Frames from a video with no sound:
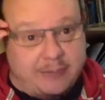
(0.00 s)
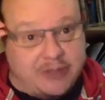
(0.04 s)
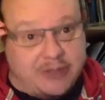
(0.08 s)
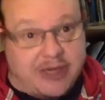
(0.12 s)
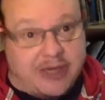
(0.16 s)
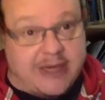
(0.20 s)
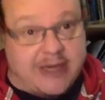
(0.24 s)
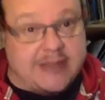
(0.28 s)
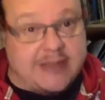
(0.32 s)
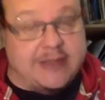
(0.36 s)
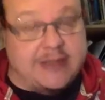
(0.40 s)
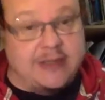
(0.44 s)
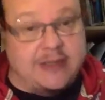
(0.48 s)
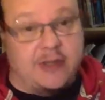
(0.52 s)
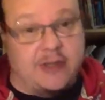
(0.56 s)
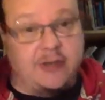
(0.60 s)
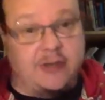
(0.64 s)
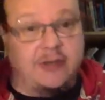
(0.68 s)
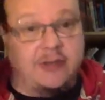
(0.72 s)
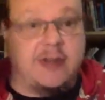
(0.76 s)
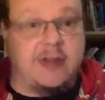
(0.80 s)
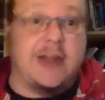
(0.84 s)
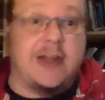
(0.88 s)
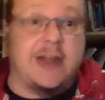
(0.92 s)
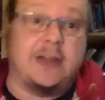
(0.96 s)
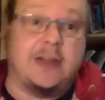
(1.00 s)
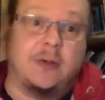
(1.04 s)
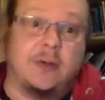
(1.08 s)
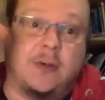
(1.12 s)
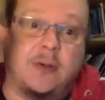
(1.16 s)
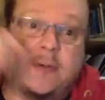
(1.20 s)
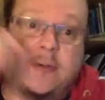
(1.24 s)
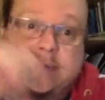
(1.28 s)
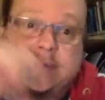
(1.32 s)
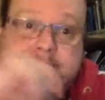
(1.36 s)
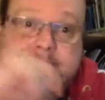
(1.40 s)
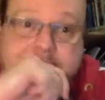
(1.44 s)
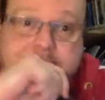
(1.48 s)
checks in contract
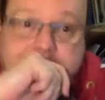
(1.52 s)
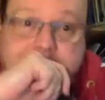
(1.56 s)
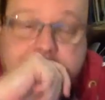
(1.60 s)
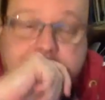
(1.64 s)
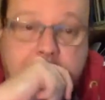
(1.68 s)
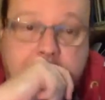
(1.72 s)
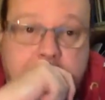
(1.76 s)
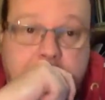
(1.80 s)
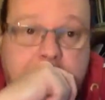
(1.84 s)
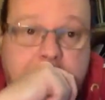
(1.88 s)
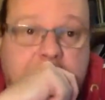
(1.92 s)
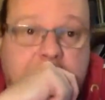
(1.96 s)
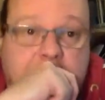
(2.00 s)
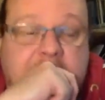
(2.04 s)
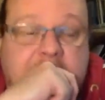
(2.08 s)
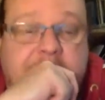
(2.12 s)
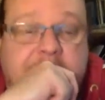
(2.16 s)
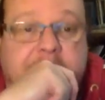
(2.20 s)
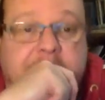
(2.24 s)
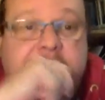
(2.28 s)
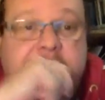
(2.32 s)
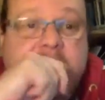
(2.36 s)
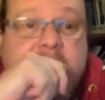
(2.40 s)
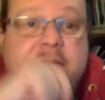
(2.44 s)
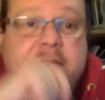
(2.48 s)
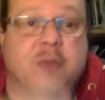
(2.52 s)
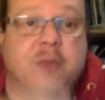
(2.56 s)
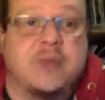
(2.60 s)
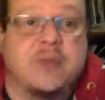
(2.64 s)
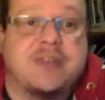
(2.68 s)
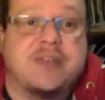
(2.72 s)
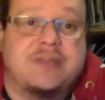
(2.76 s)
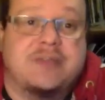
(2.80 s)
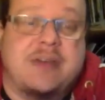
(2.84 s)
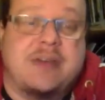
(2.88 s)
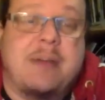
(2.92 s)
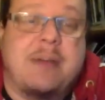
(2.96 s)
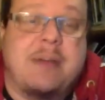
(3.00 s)
law for a thing that
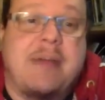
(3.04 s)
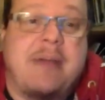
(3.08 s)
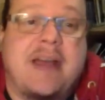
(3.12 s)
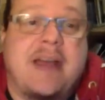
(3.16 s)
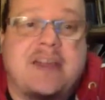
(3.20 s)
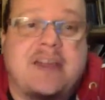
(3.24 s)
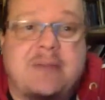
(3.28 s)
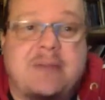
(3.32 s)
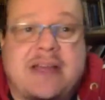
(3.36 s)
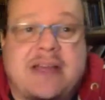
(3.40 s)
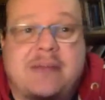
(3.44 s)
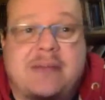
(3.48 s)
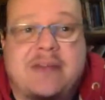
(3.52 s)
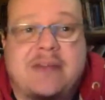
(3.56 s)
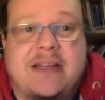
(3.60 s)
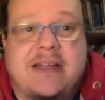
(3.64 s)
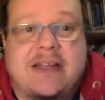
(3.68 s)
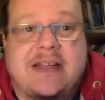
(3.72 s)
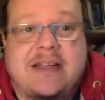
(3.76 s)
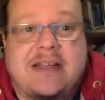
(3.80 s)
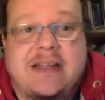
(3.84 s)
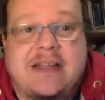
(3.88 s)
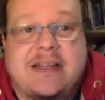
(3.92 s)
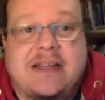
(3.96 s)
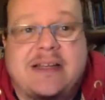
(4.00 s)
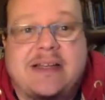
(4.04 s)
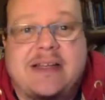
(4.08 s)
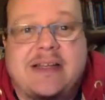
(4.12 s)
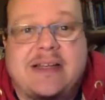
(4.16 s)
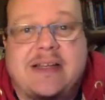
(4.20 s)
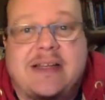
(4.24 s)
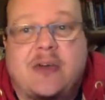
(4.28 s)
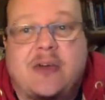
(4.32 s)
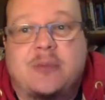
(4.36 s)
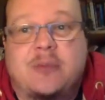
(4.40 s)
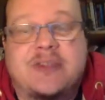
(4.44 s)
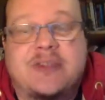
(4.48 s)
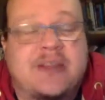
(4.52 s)
was about to become an
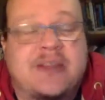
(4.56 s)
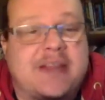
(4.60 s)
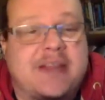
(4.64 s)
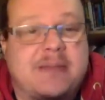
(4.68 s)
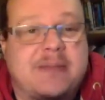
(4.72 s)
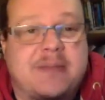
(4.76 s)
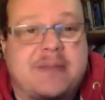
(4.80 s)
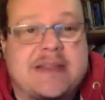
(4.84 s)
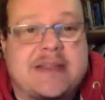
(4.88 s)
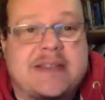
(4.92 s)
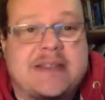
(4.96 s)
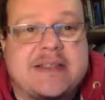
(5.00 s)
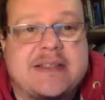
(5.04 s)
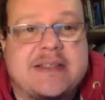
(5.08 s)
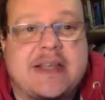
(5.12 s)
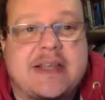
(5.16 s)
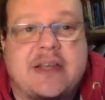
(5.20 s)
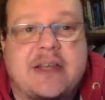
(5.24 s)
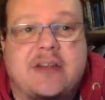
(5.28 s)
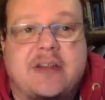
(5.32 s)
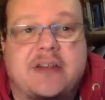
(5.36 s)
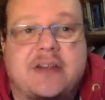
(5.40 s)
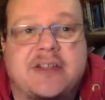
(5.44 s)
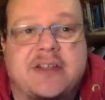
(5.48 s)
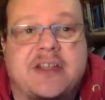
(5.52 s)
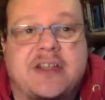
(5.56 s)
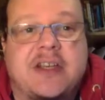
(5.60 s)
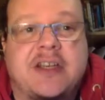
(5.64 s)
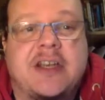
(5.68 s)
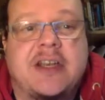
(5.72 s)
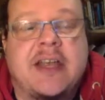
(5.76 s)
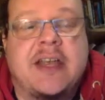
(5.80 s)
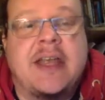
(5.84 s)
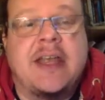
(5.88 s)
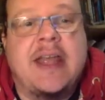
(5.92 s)
obsolete piece of technology.